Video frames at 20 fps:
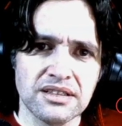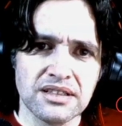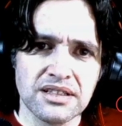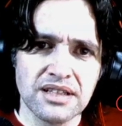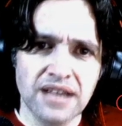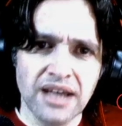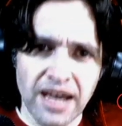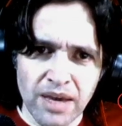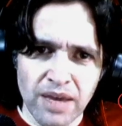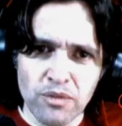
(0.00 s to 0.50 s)

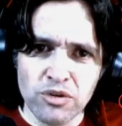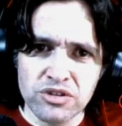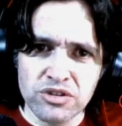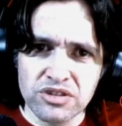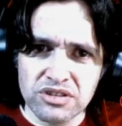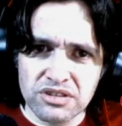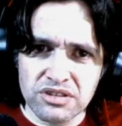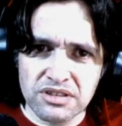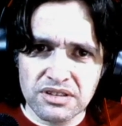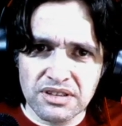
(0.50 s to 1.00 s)
I
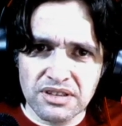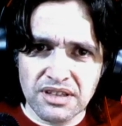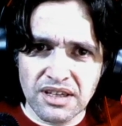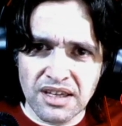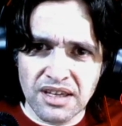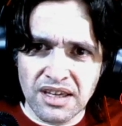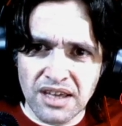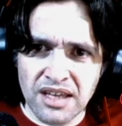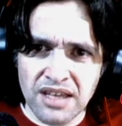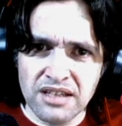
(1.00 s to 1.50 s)
was
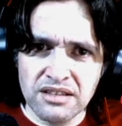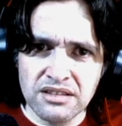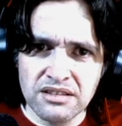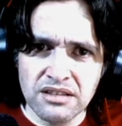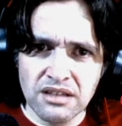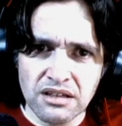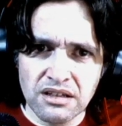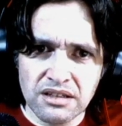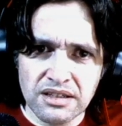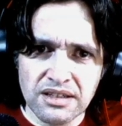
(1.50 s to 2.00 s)
in
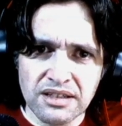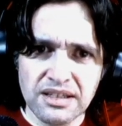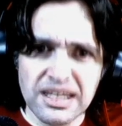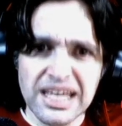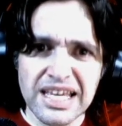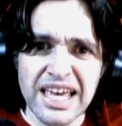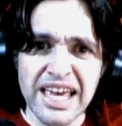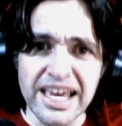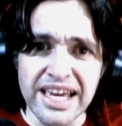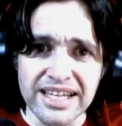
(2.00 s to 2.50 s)

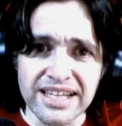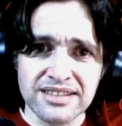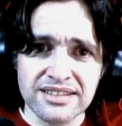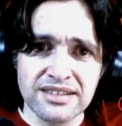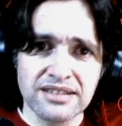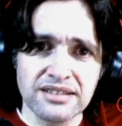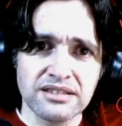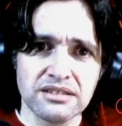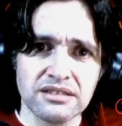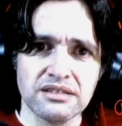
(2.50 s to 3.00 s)
it,
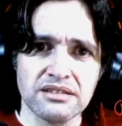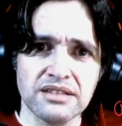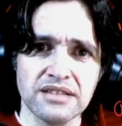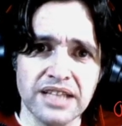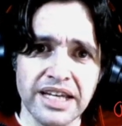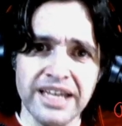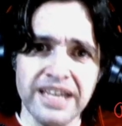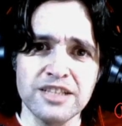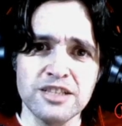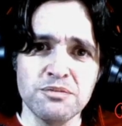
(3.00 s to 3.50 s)

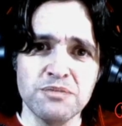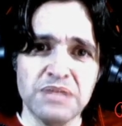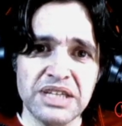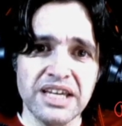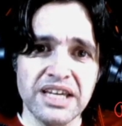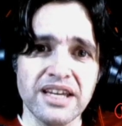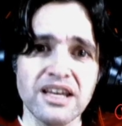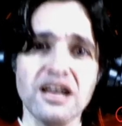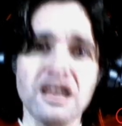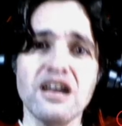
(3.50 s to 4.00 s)
it
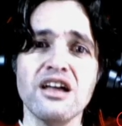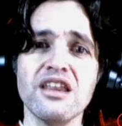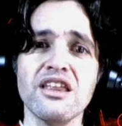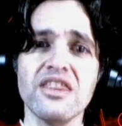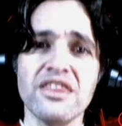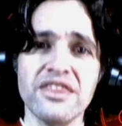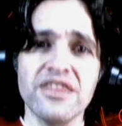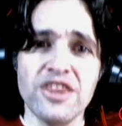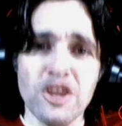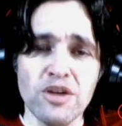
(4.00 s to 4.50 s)
being
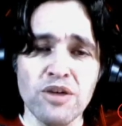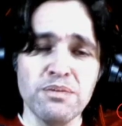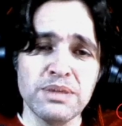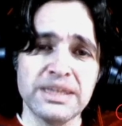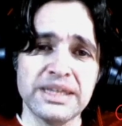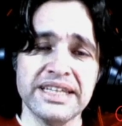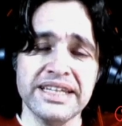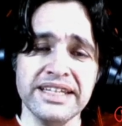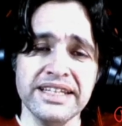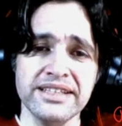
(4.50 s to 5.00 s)
the
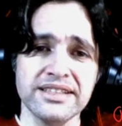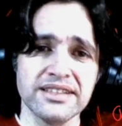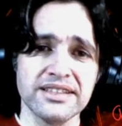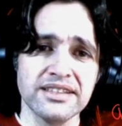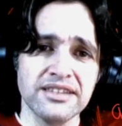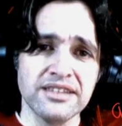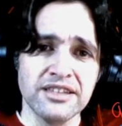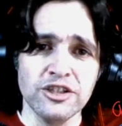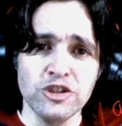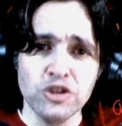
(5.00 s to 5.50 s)
place
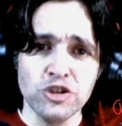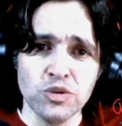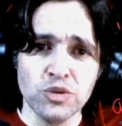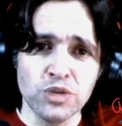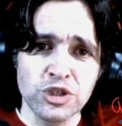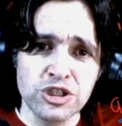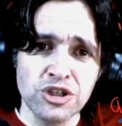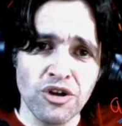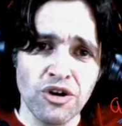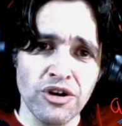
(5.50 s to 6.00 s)
that you were
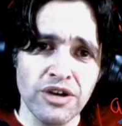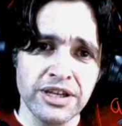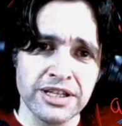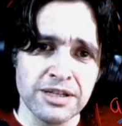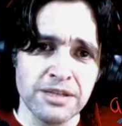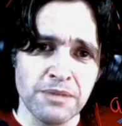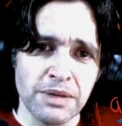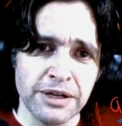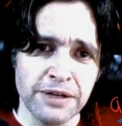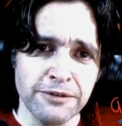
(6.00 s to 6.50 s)
talking
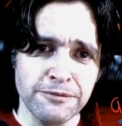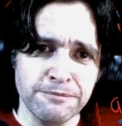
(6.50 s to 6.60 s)
about.